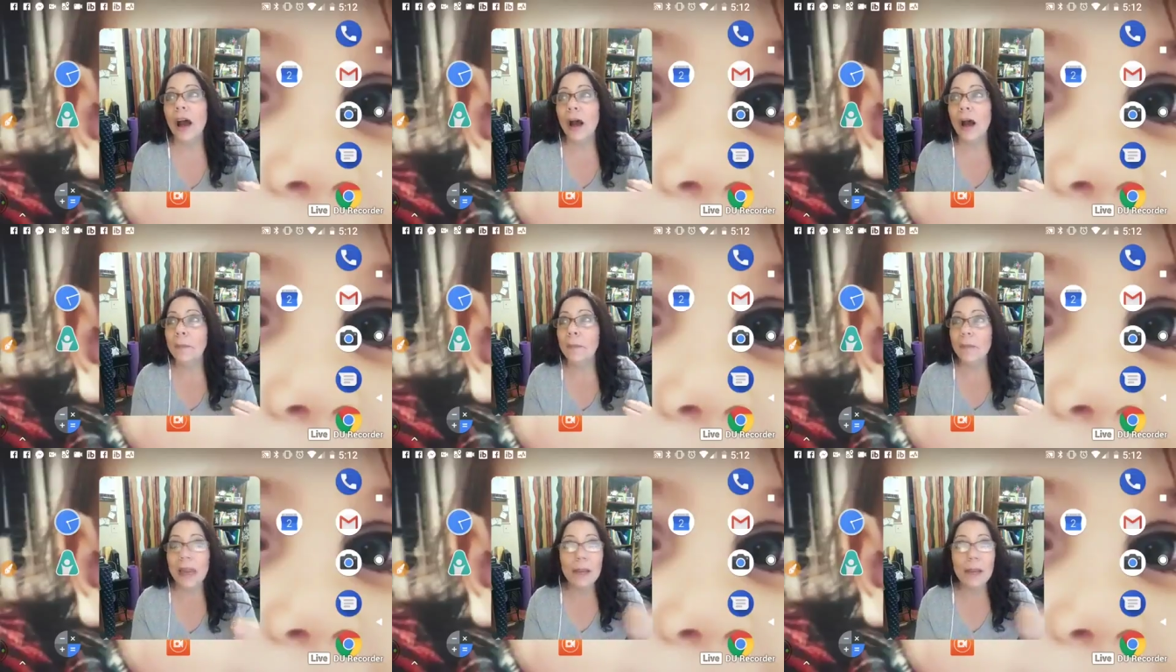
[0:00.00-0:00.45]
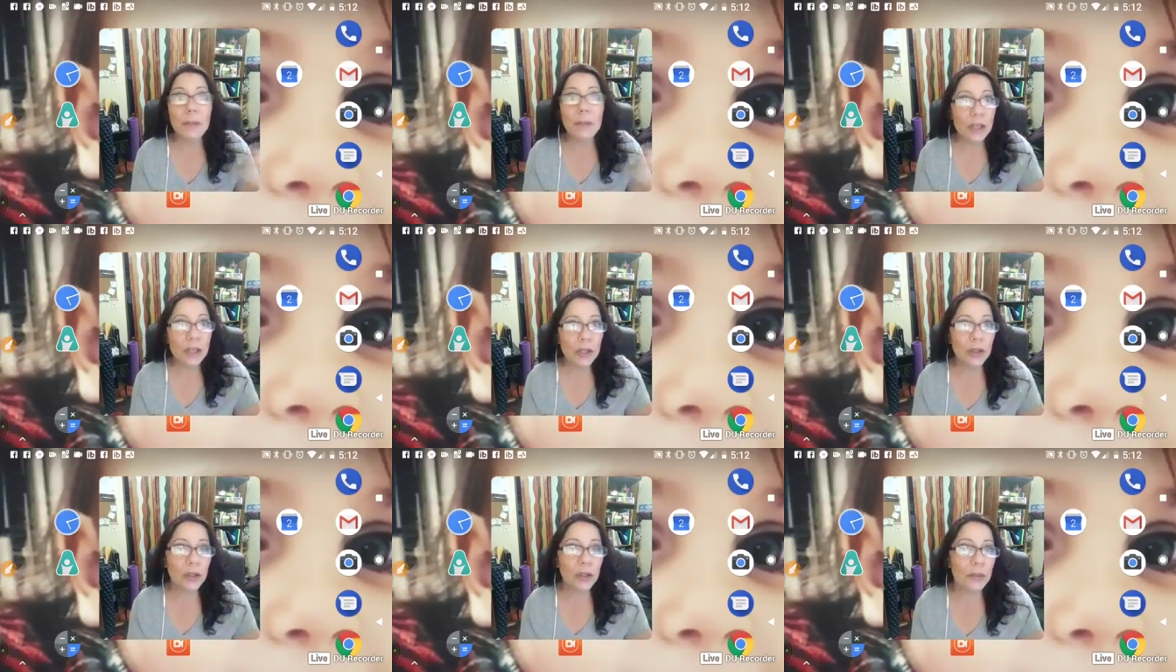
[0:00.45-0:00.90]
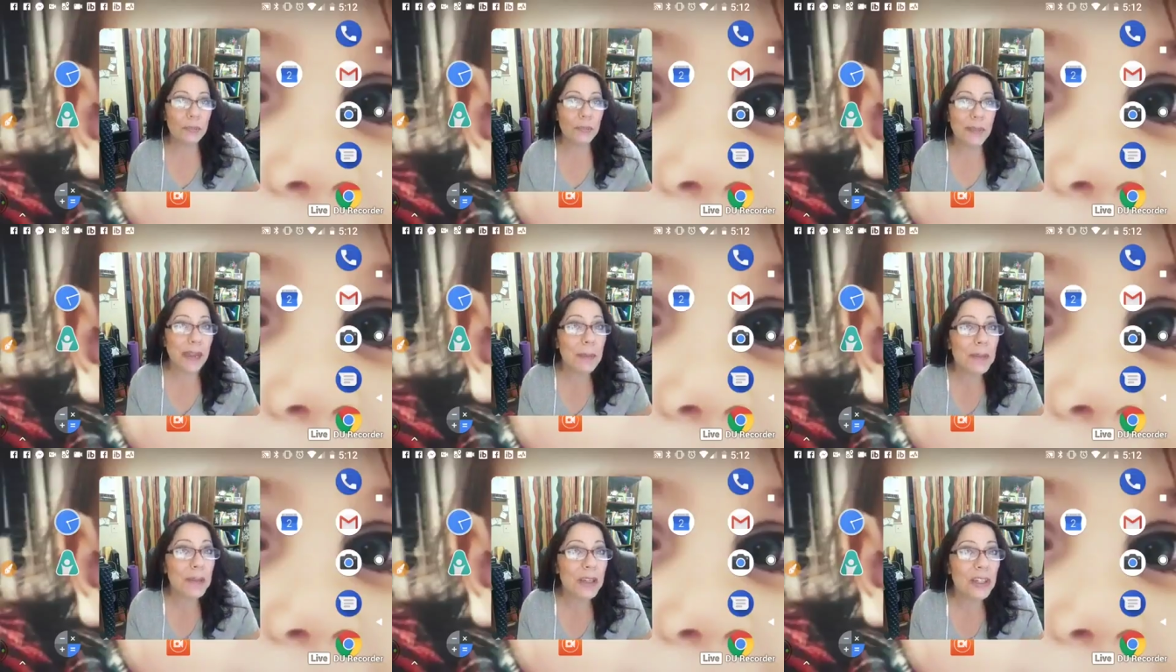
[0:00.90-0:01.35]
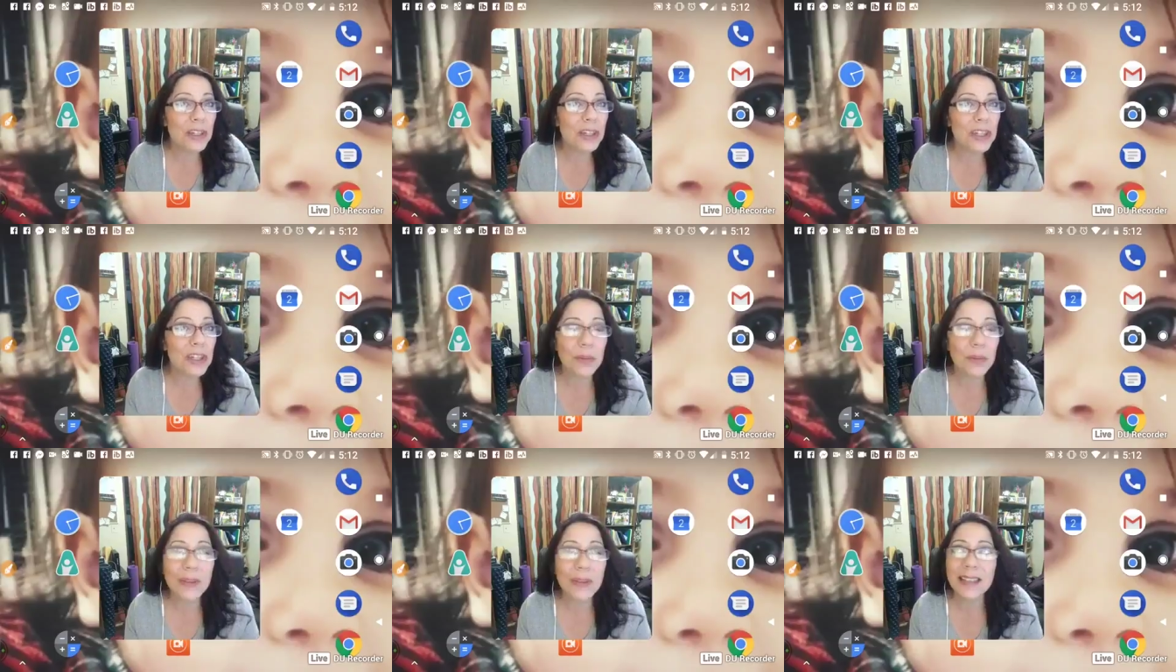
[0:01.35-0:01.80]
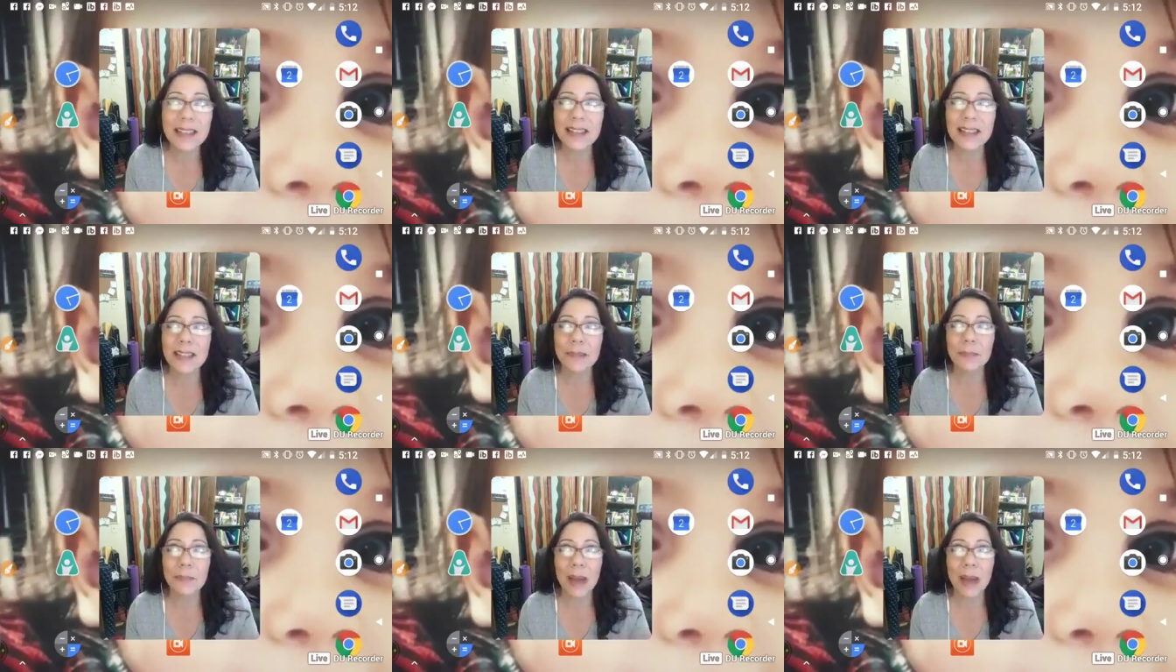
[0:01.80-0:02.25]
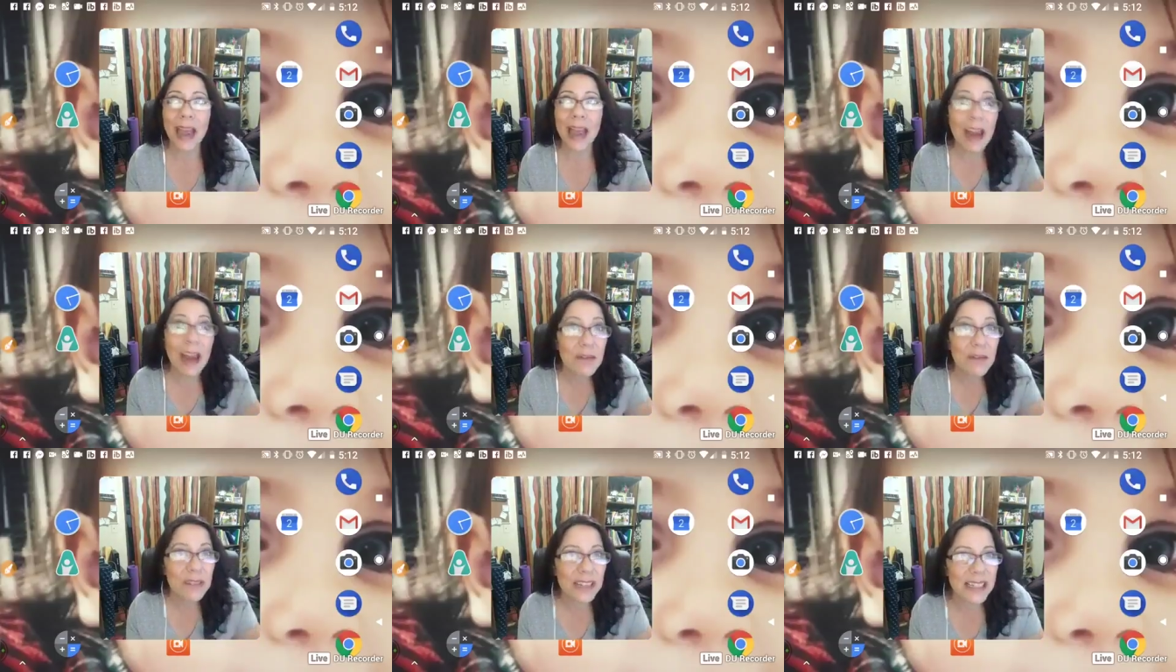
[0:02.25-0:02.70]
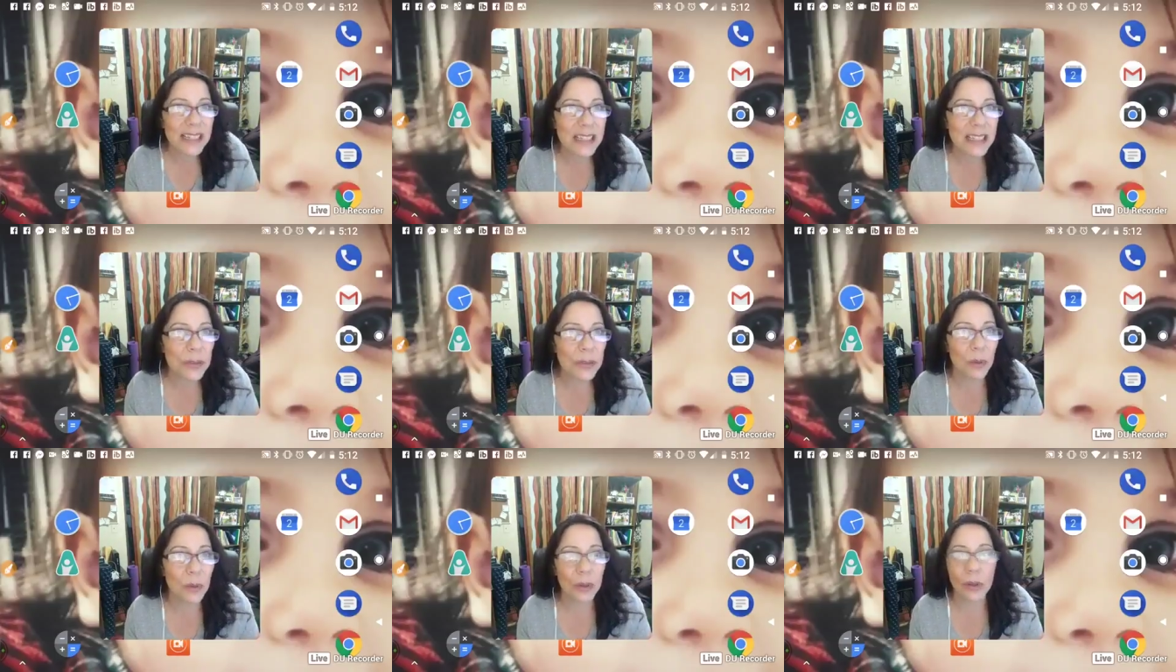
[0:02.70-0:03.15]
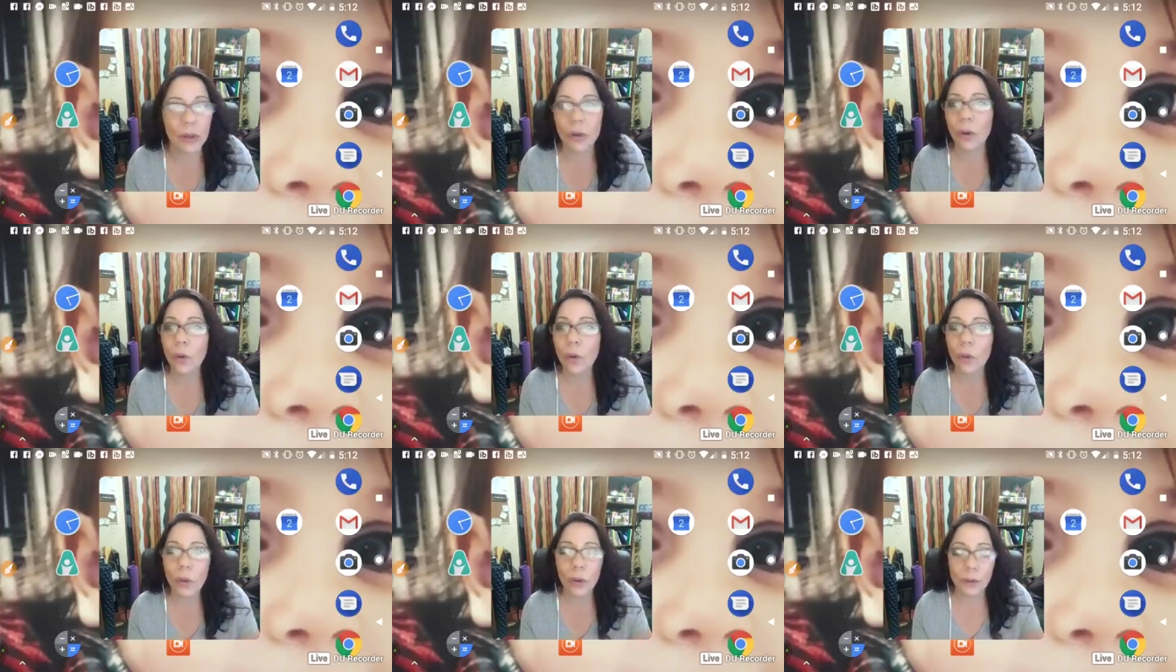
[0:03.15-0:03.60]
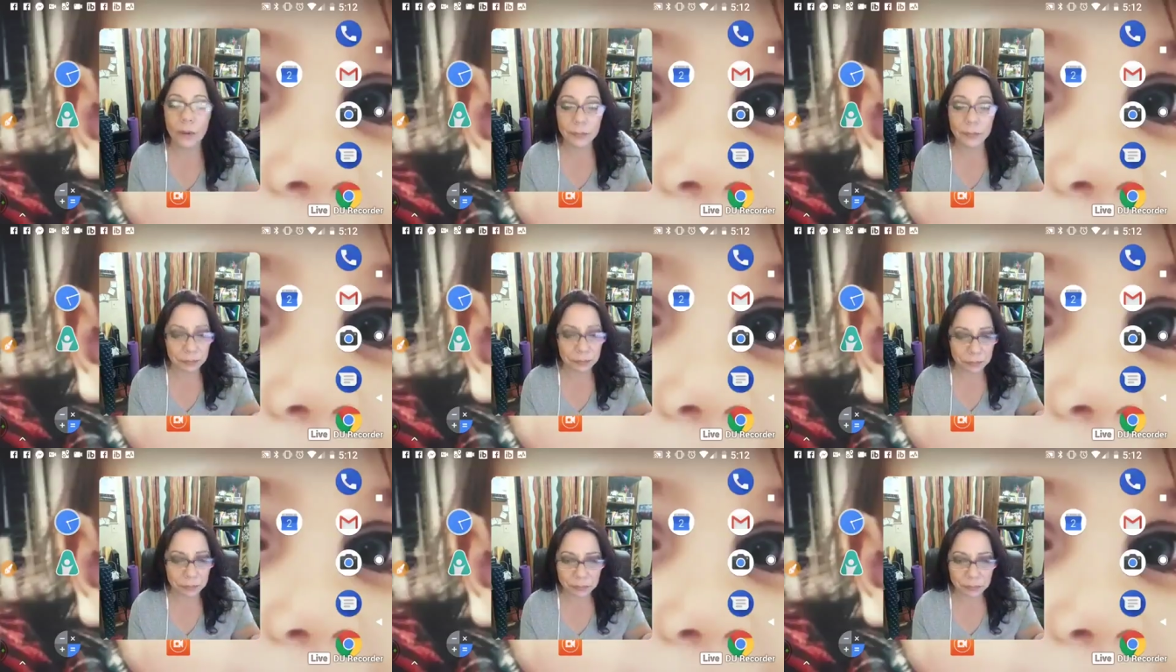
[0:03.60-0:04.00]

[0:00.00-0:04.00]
maybe you're doing some advocacy work, or